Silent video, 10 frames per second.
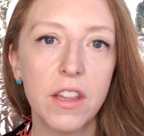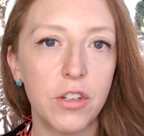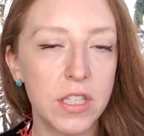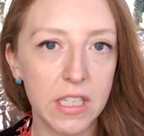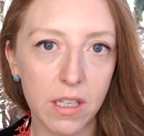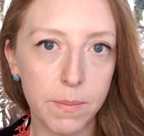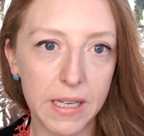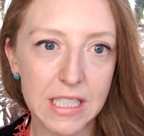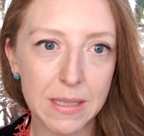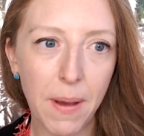there's still a
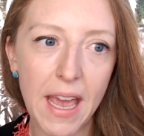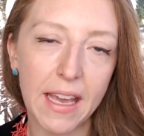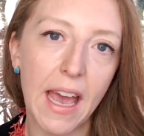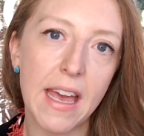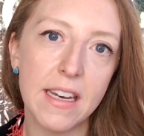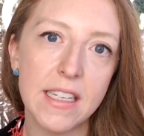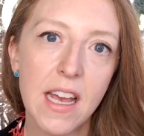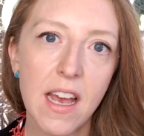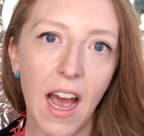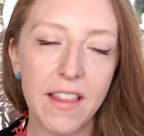big spike. And
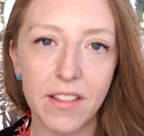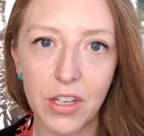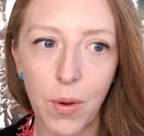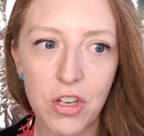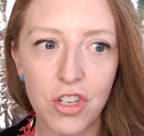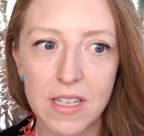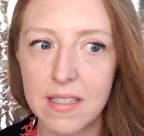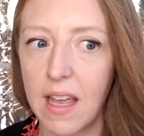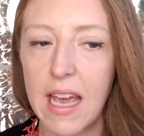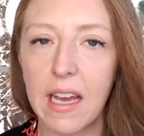I think the question
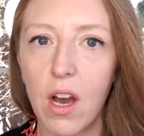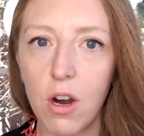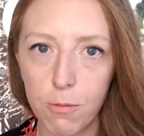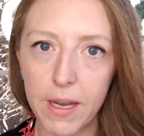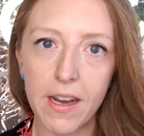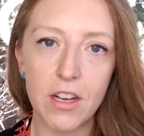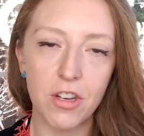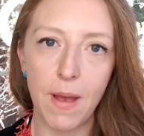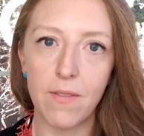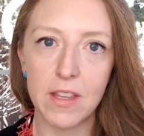is like, oh my gosh,
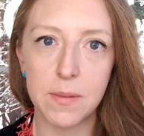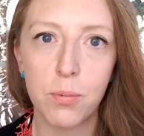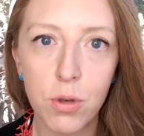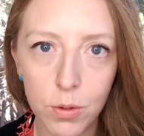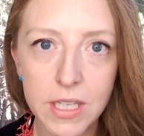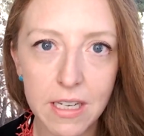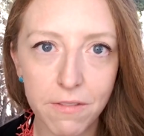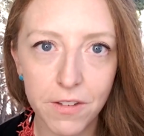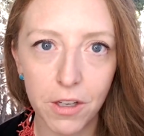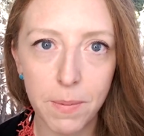I'm having these
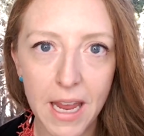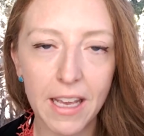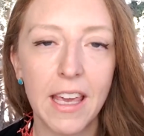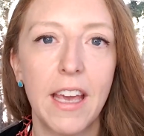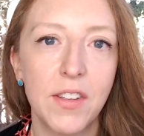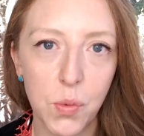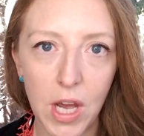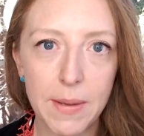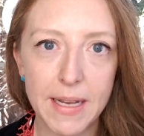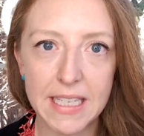protein filled pancakes.
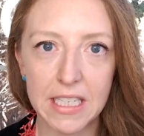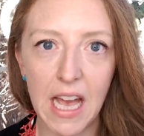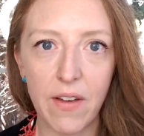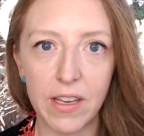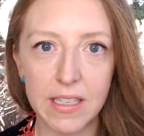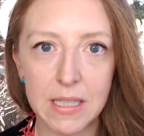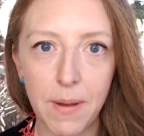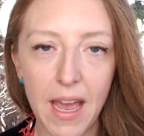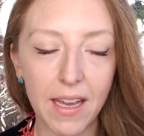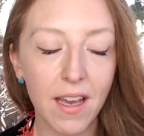Why am I still having a
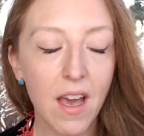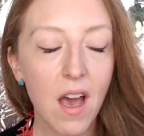spike?